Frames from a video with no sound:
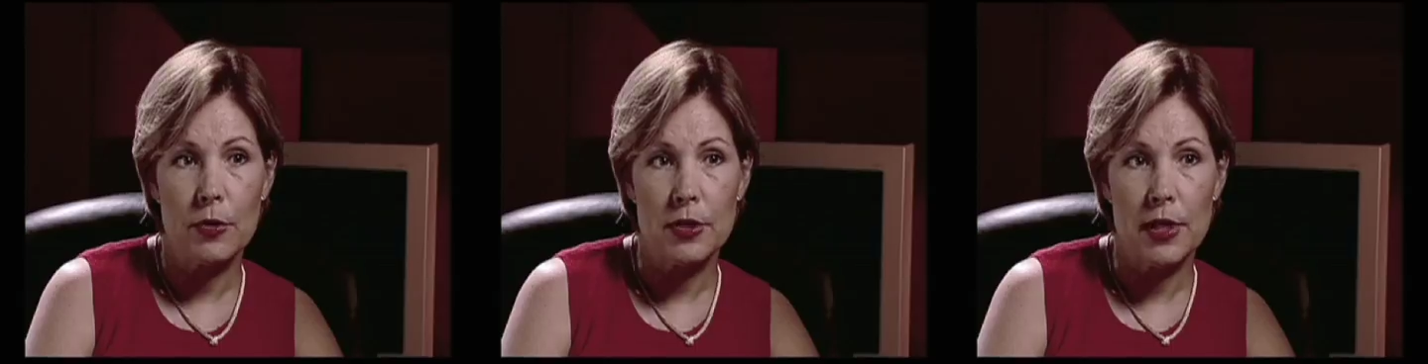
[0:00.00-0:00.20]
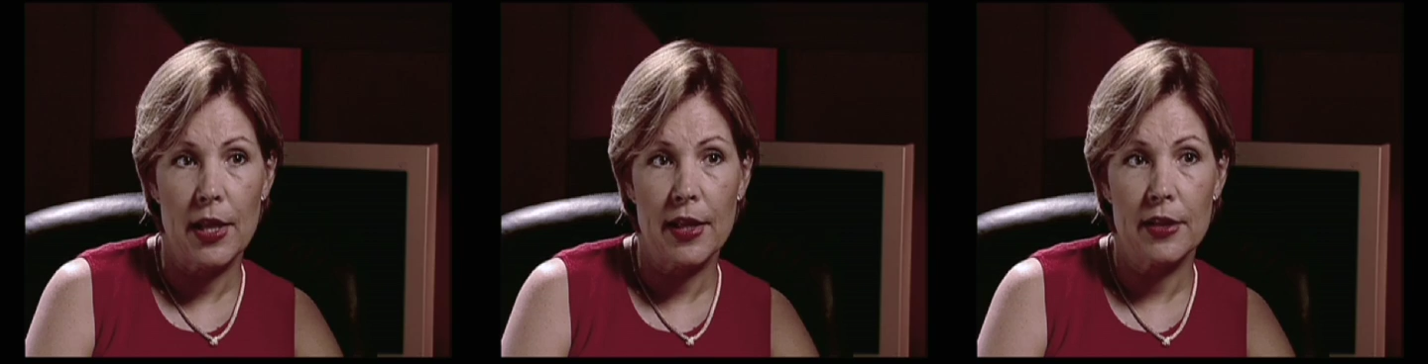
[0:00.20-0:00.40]

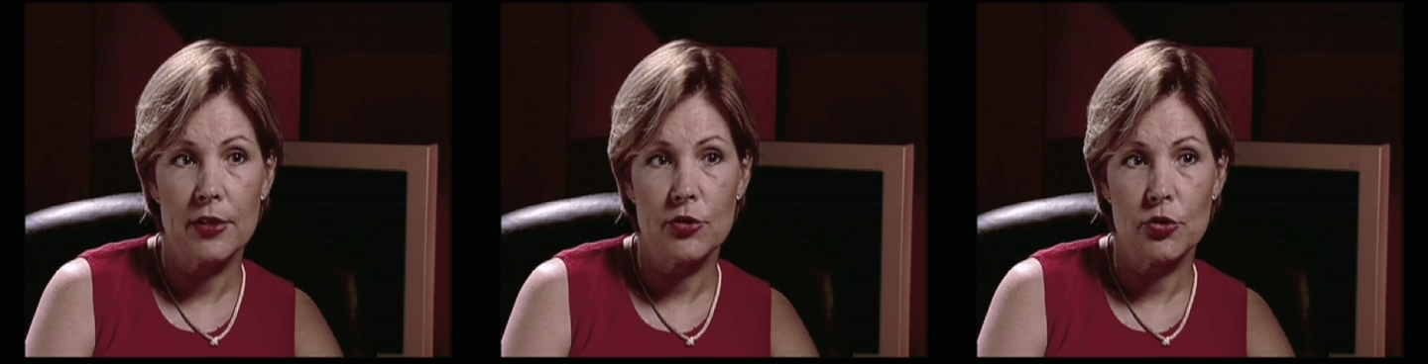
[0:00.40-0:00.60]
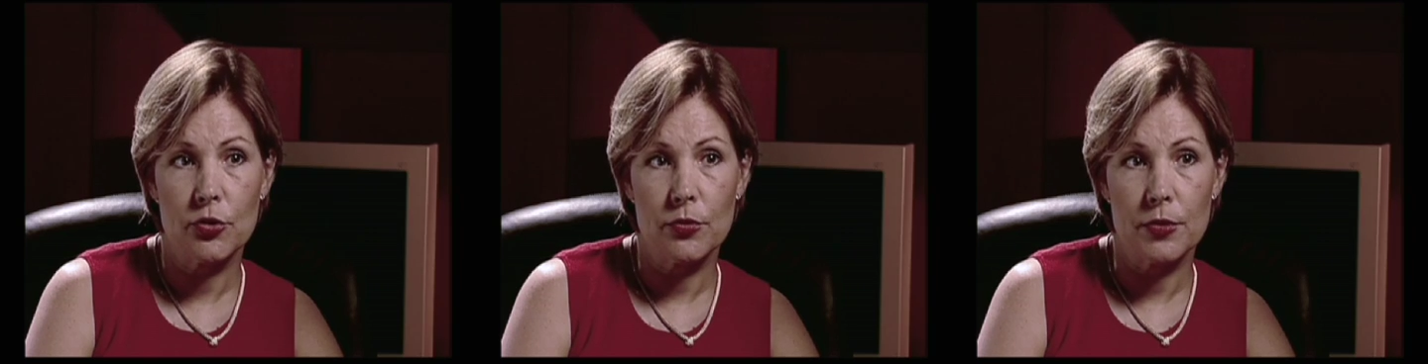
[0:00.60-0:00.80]
was
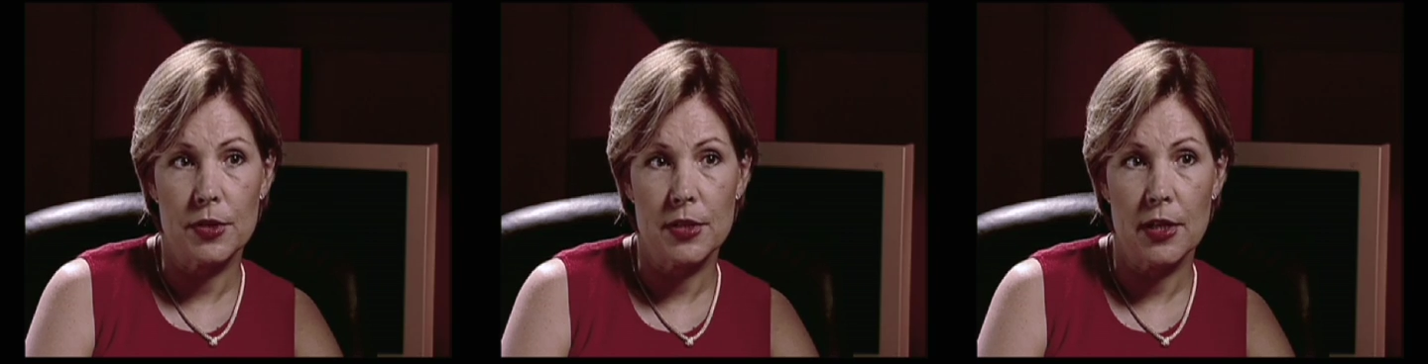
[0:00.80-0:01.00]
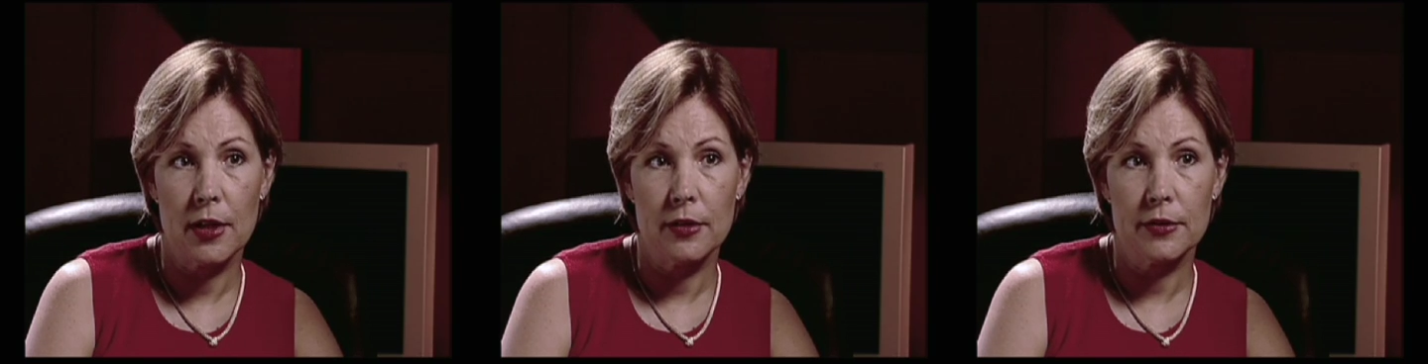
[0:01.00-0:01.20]
likely to
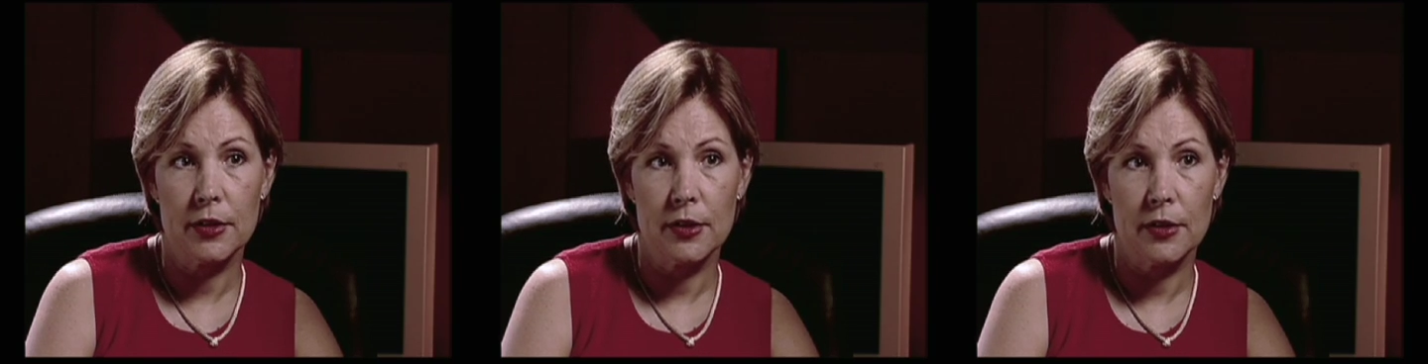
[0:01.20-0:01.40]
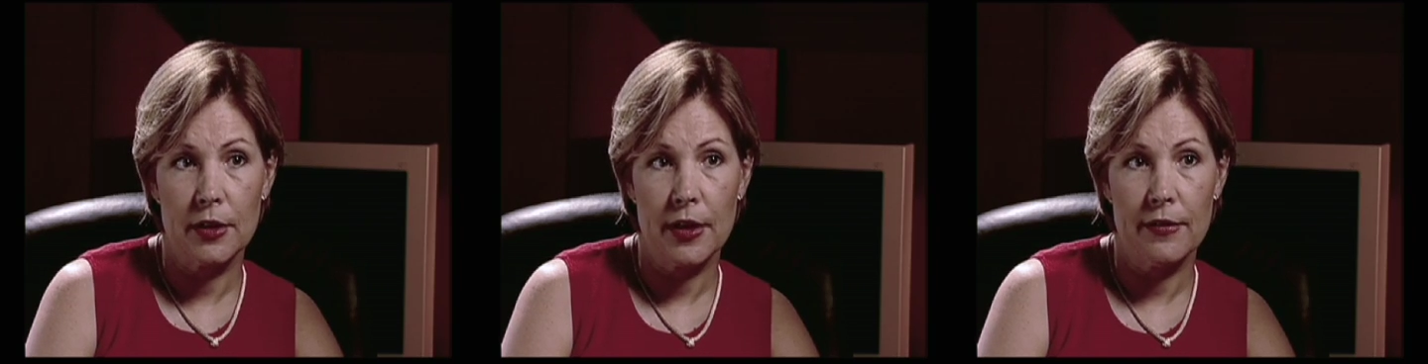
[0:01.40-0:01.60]
result
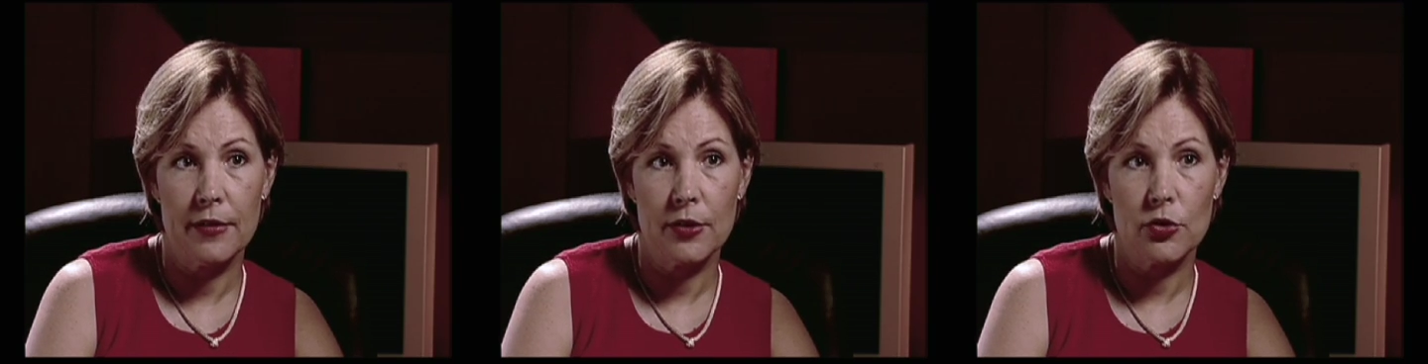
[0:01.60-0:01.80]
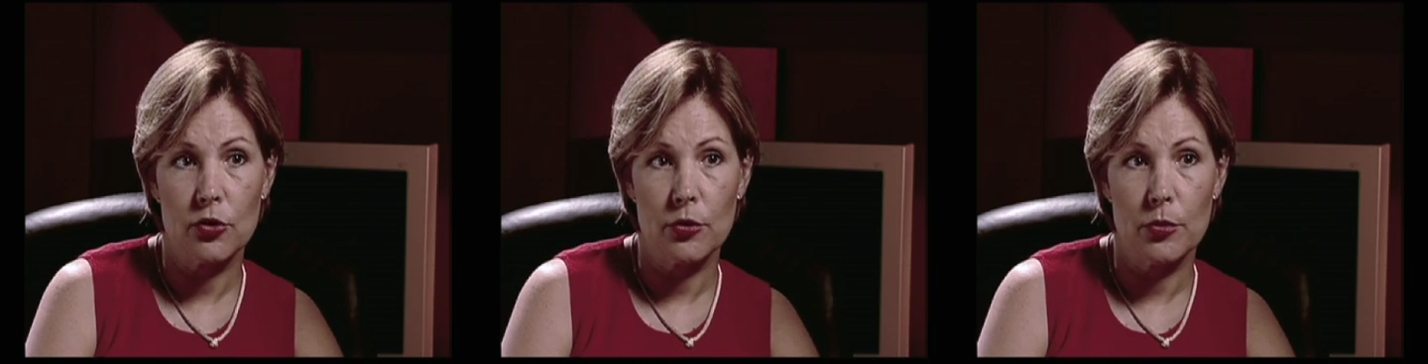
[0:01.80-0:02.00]
in
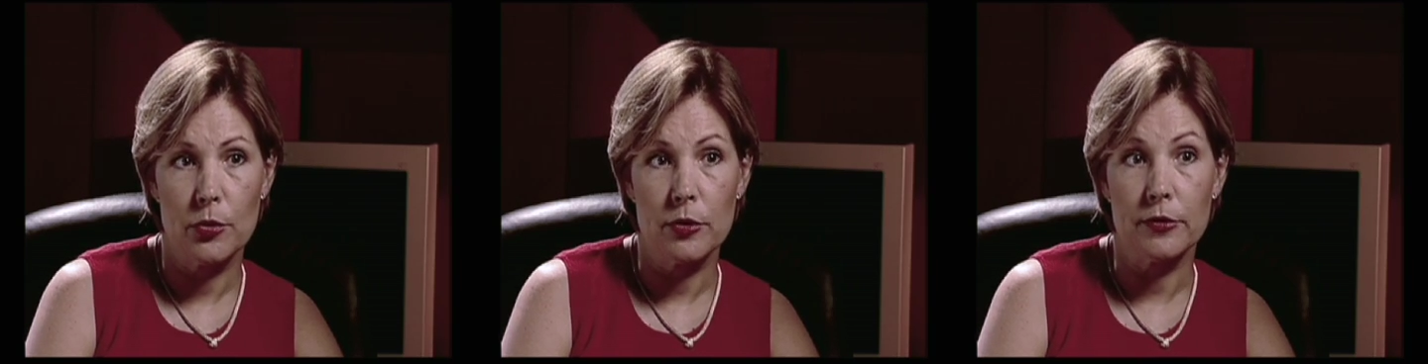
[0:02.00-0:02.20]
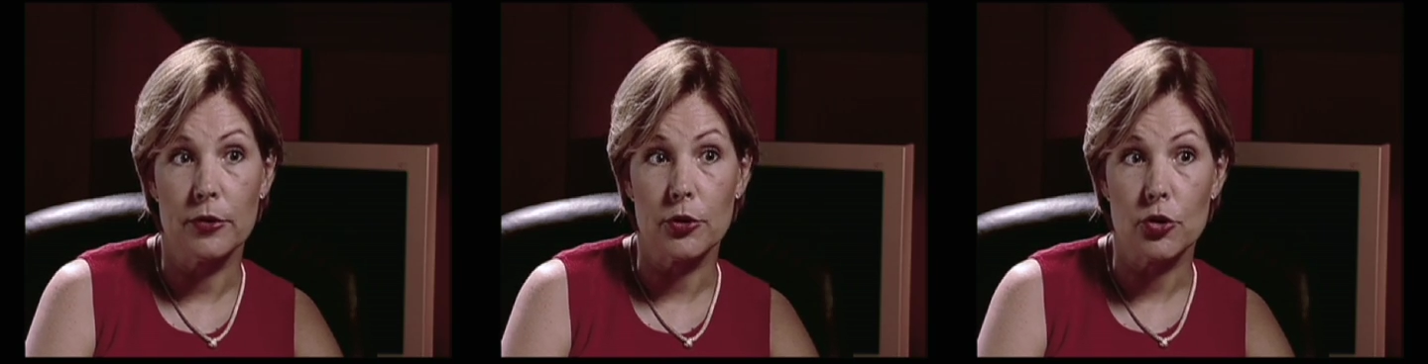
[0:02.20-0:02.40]
having to
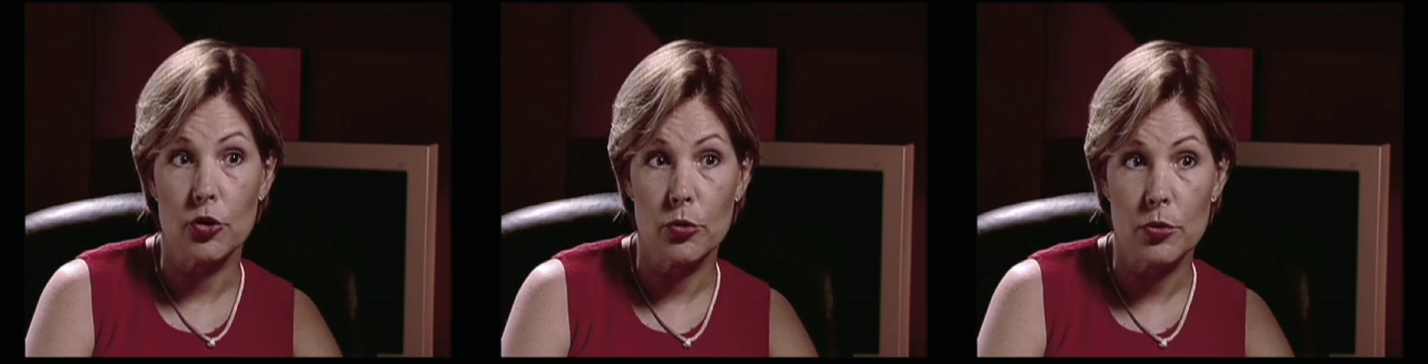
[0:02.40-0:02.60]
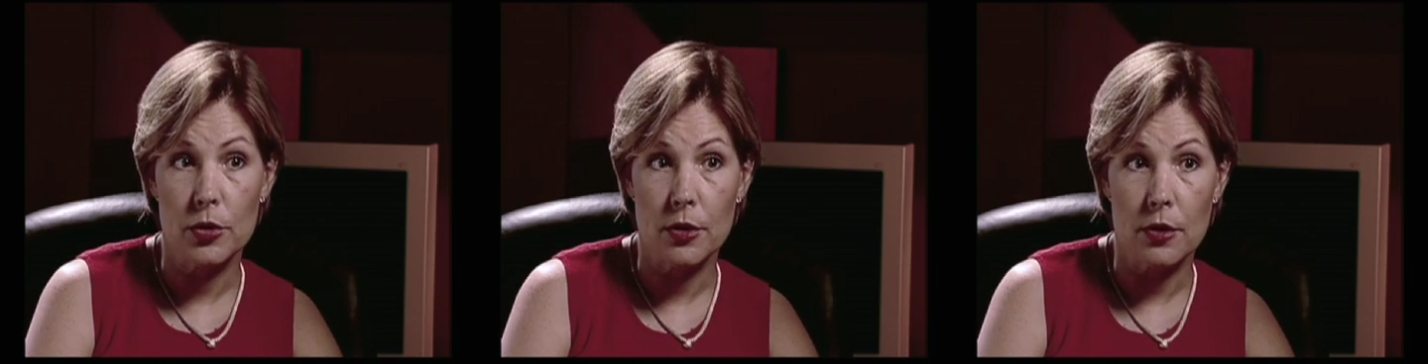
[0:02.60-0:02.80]
remove her
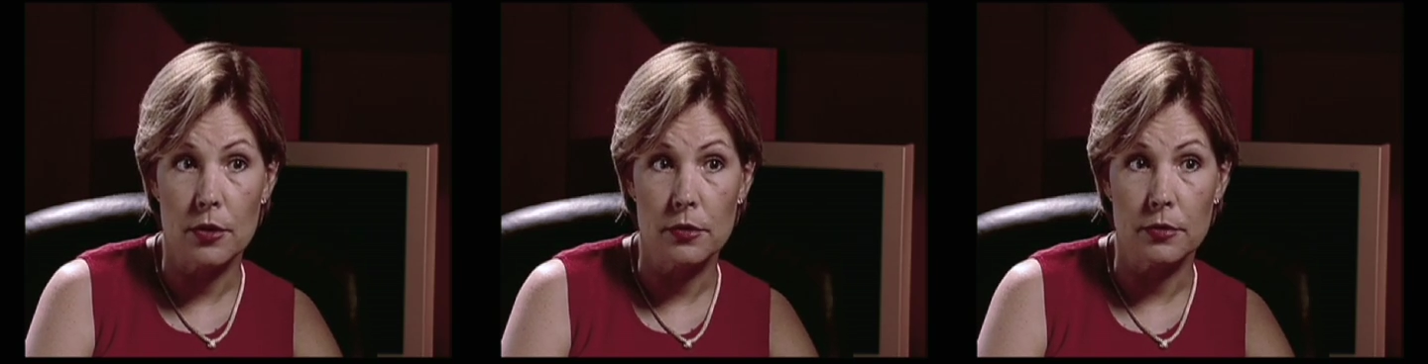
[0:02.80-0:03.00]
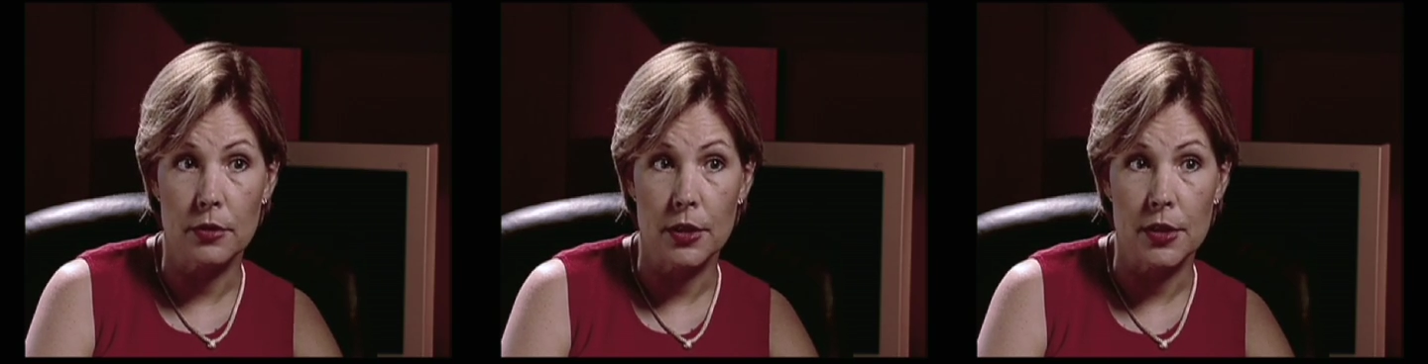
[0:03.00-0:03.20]
tubes and
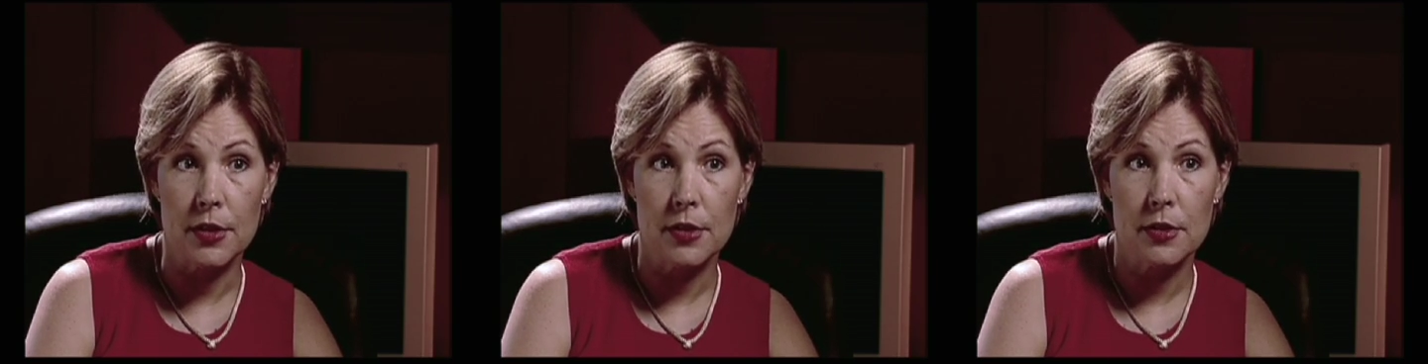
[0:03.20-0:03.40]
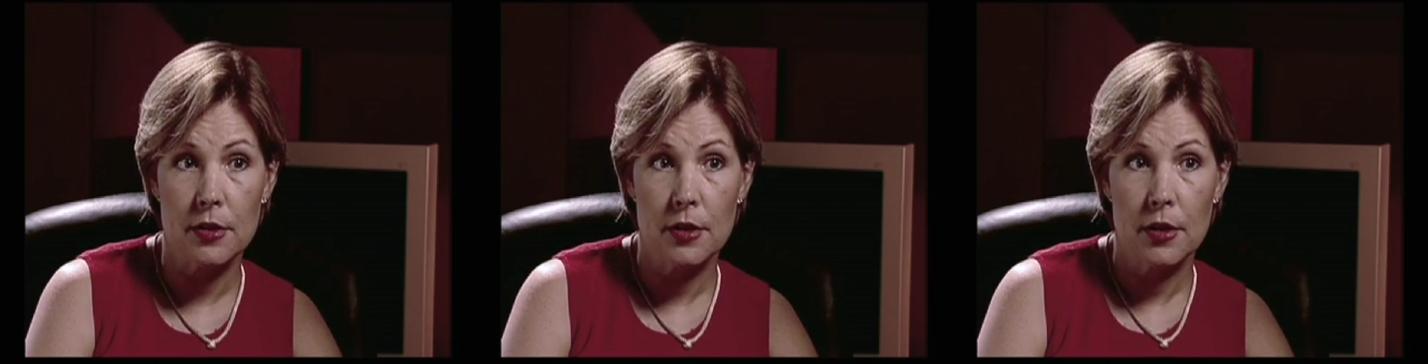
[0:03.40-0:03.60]

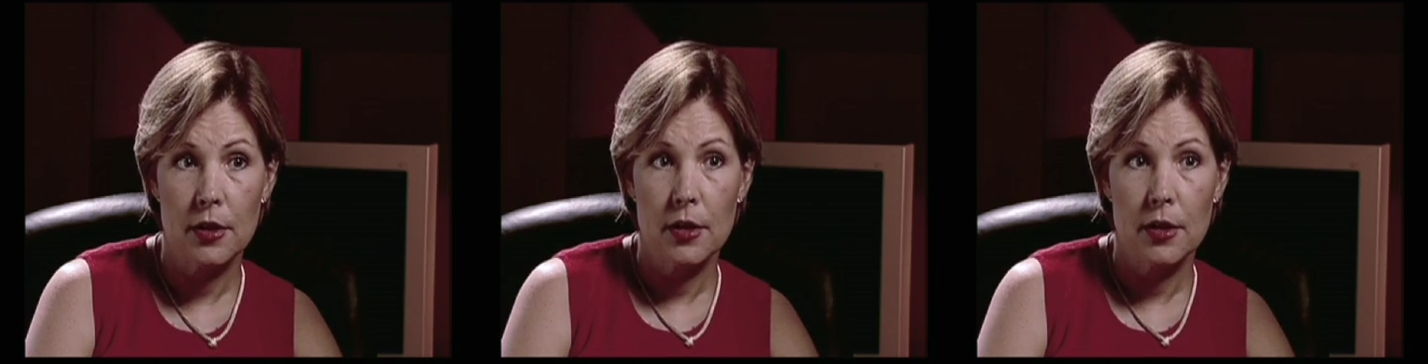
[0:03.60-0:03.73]
ovaries,